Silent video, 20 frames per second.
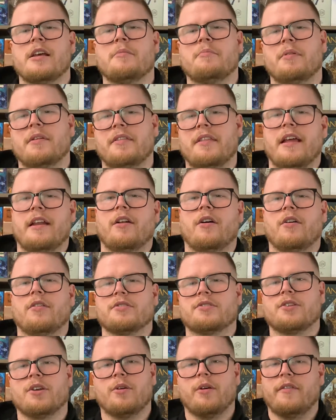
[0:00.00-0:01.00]
But then
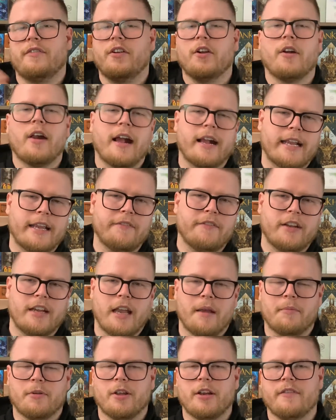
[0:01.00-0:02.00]
also, if you're not giving
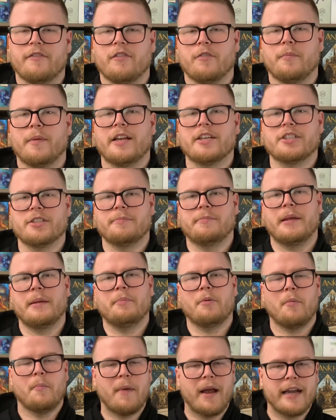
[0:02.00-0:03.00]
up good information,
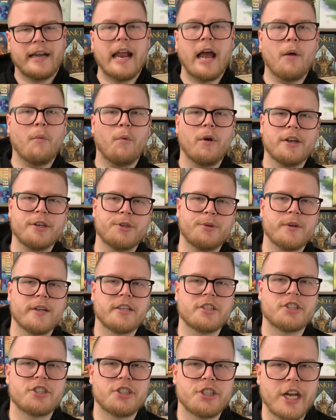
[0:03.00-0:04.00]
people might not want to
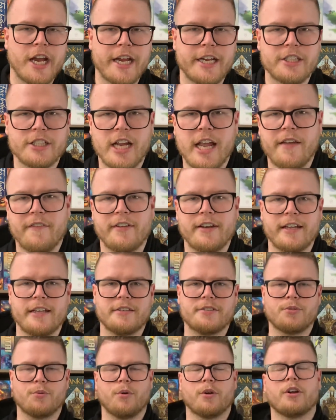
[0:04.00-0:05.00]
exchange
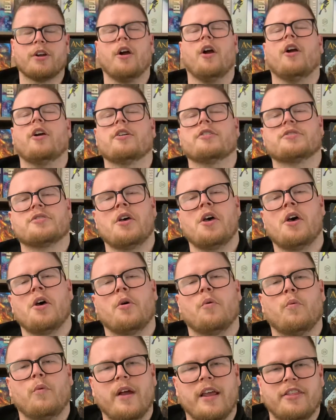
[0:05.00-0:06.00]
evidence or cards
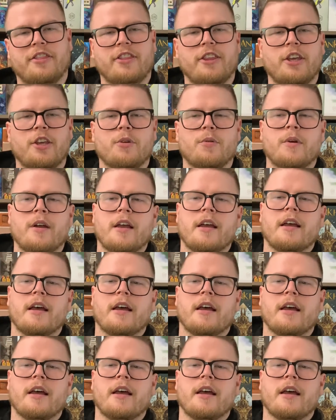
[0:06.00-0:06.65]
with you.